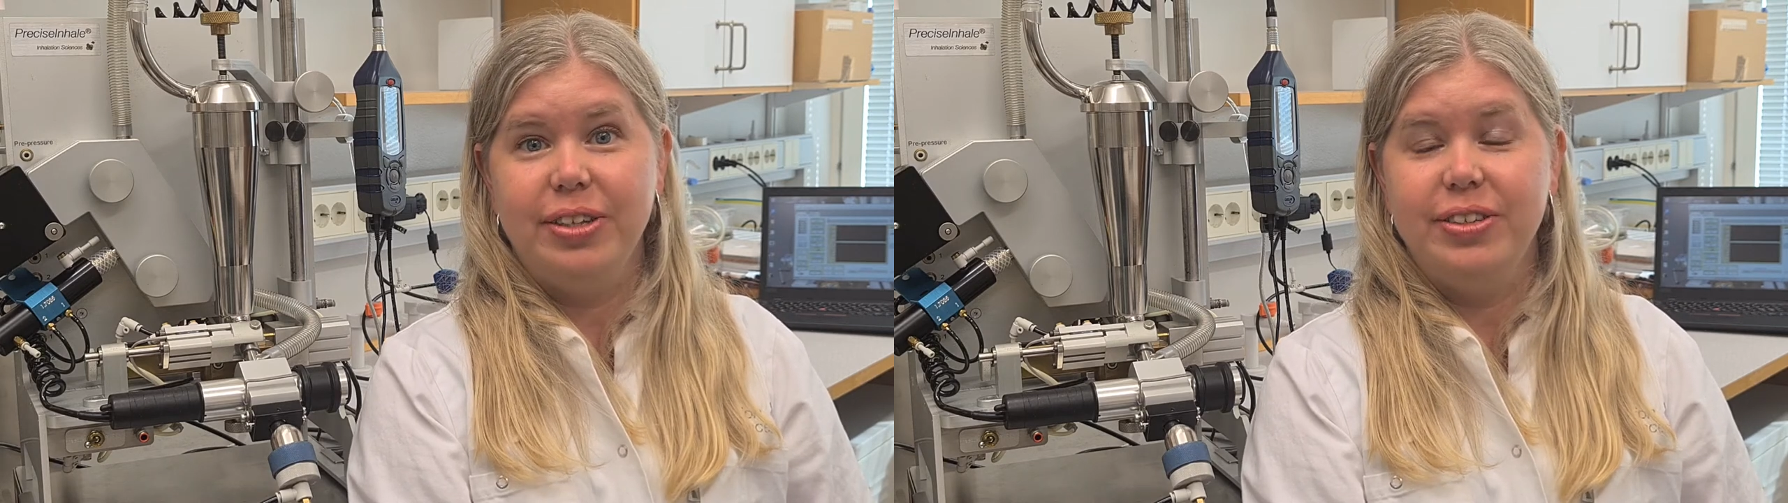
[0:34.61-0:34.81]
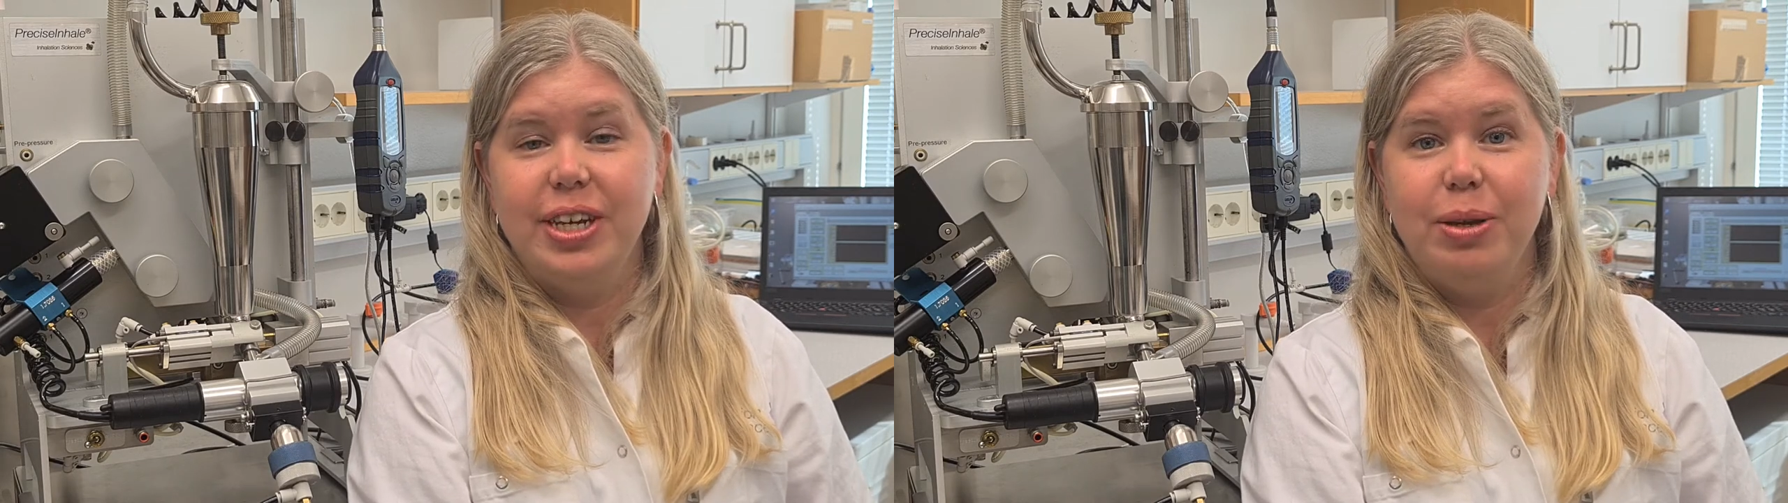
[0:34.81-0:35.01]

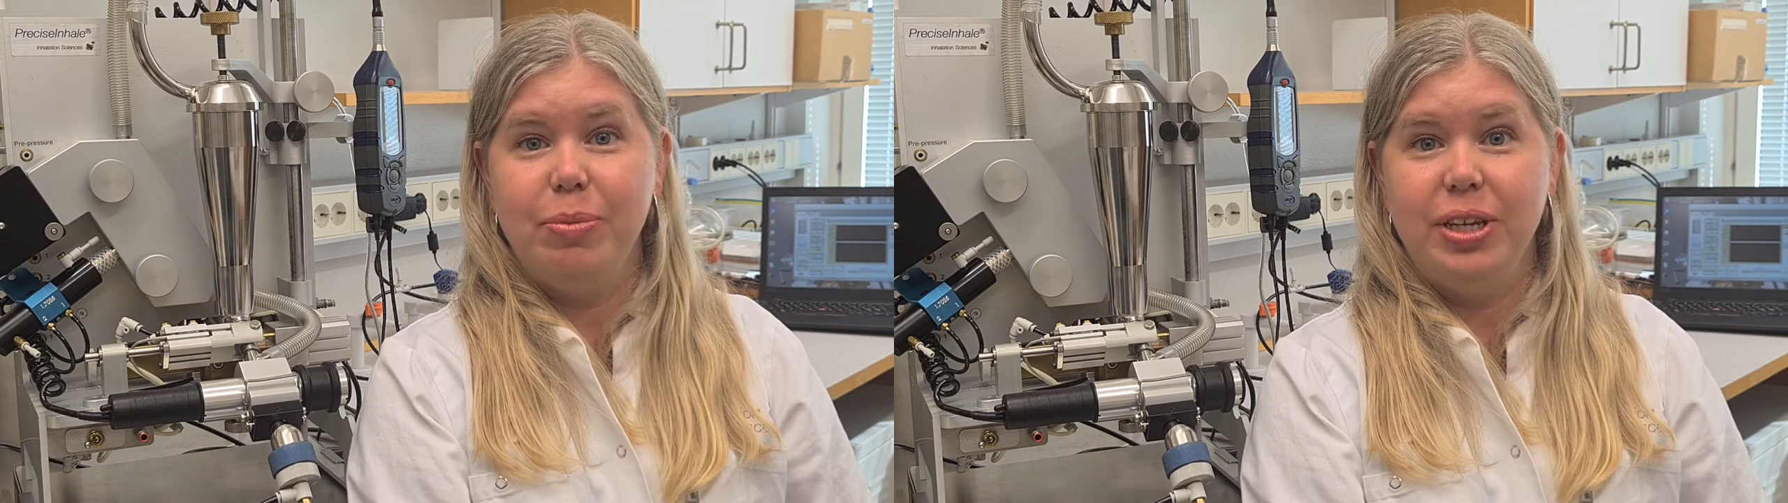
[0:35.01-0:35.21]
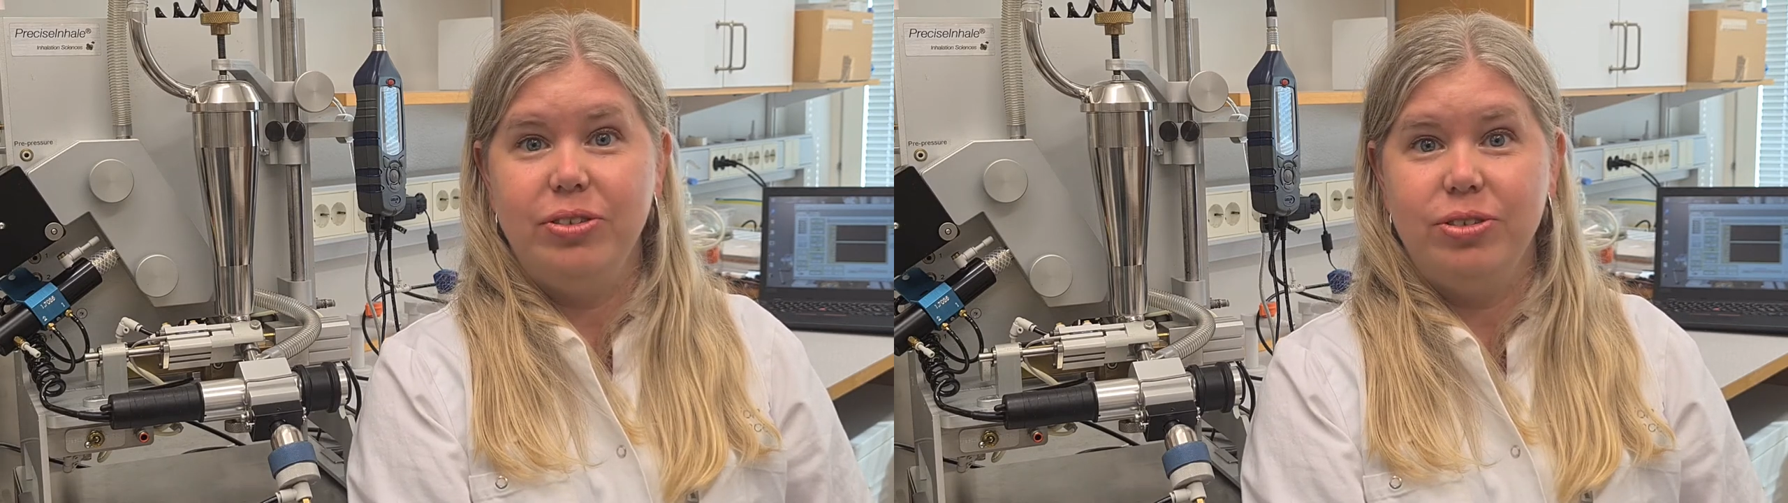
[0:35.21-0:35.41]

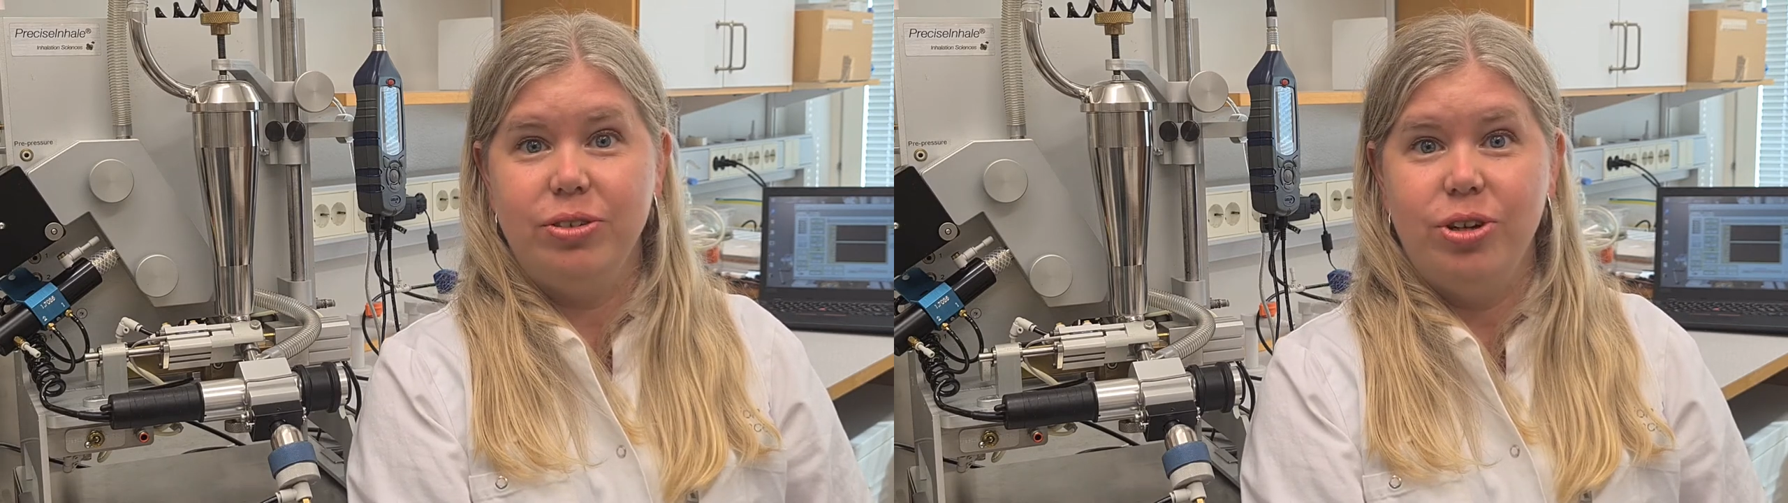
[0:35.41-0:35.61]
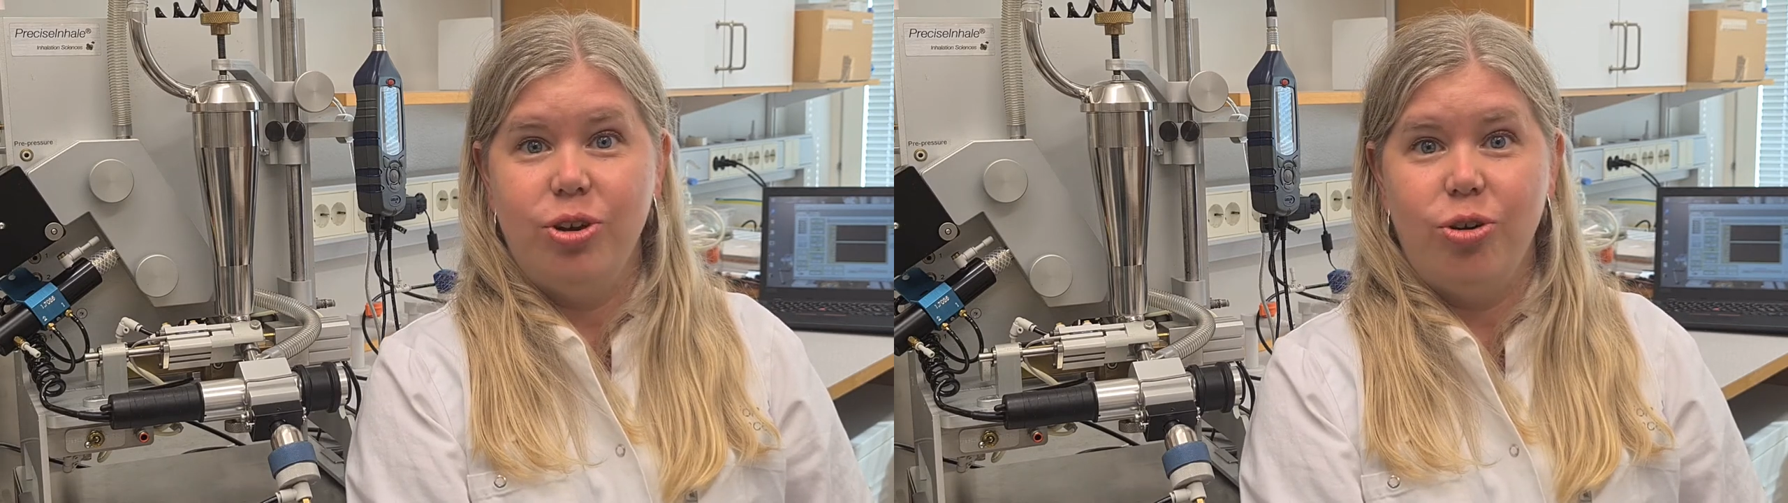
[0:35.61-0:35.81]
diameter
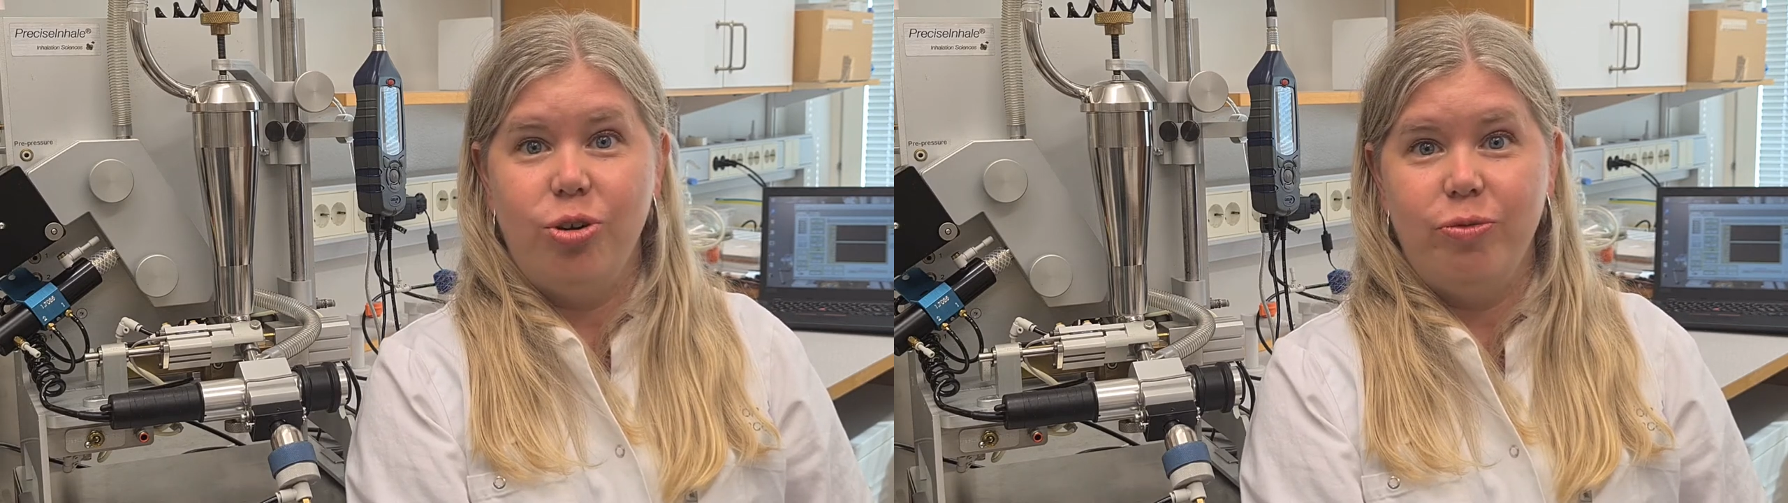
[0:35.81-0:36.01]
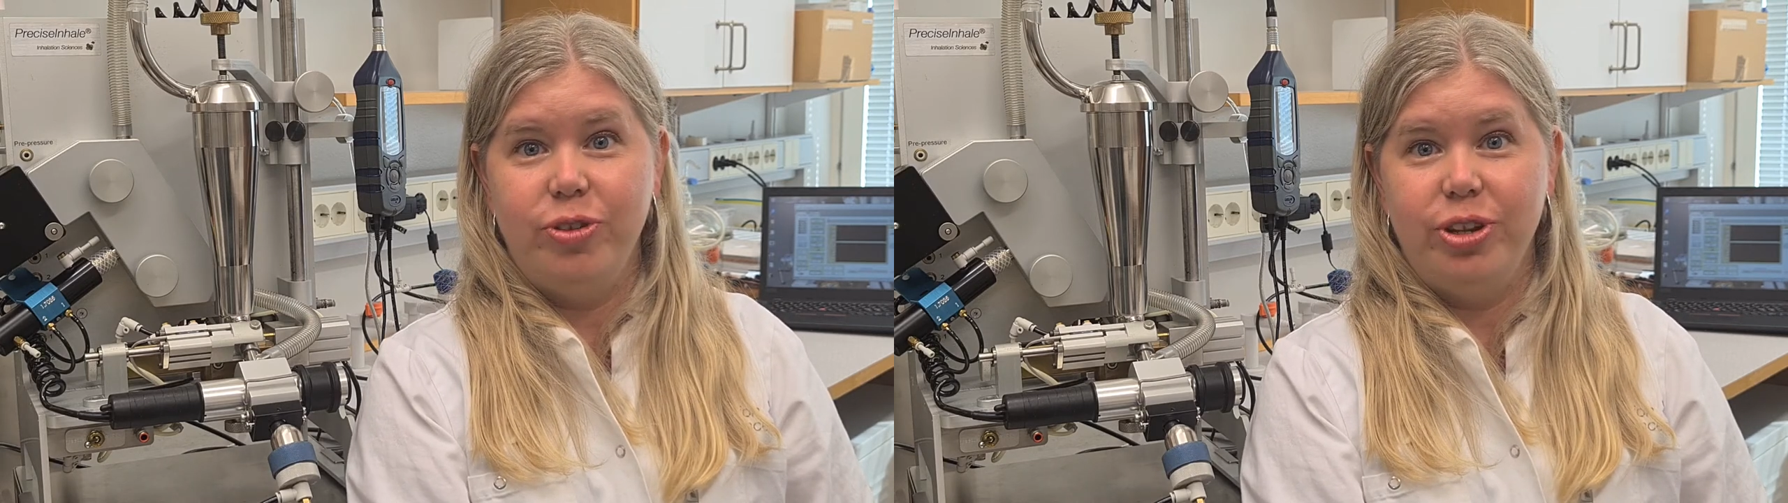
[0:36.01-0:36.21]

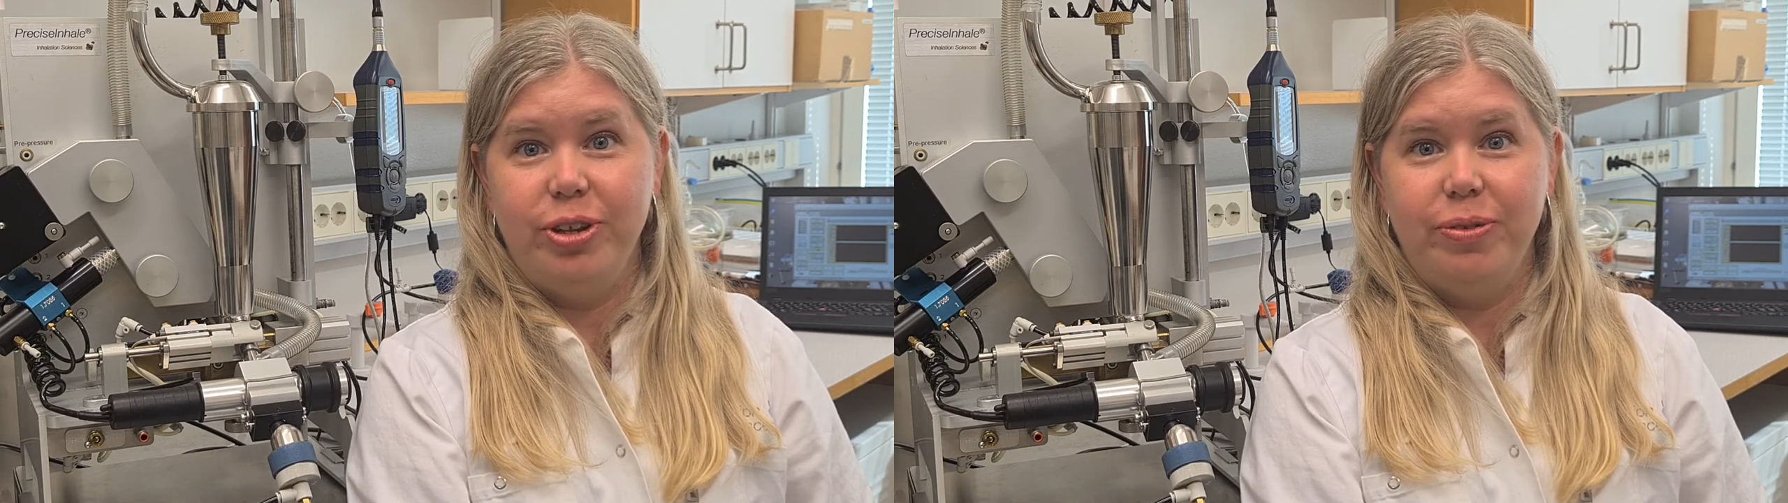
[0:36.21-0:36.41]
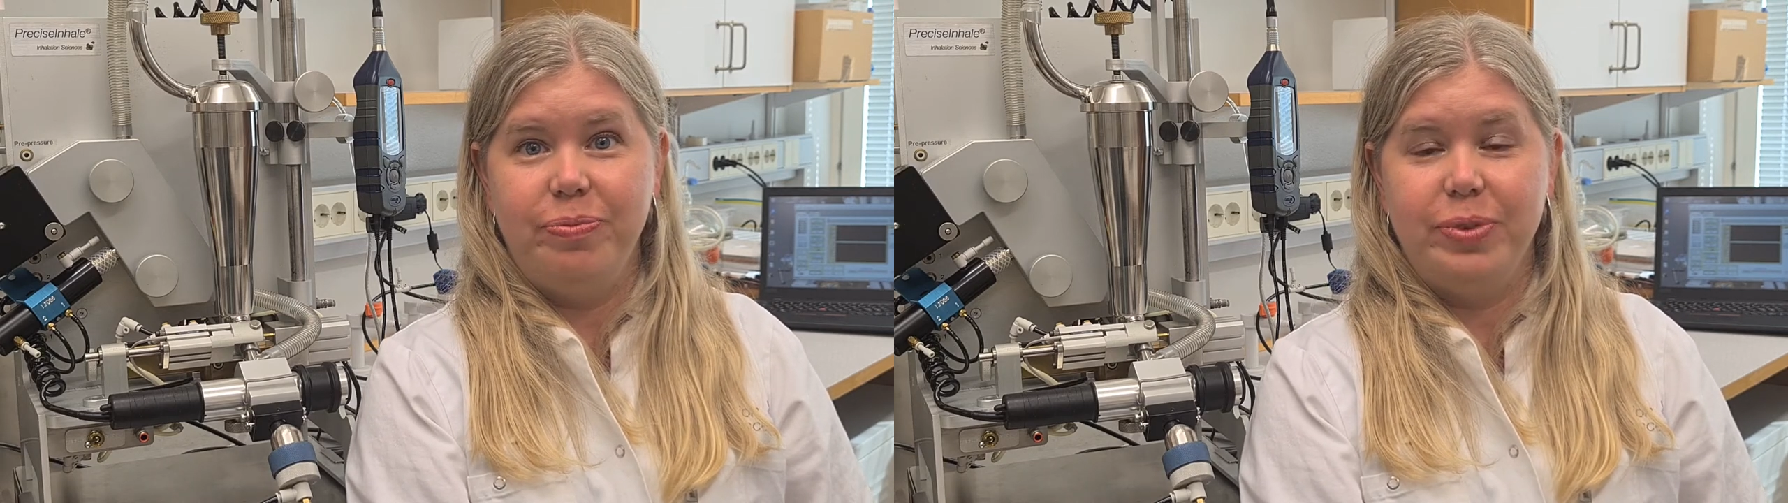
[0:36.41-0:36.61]
of the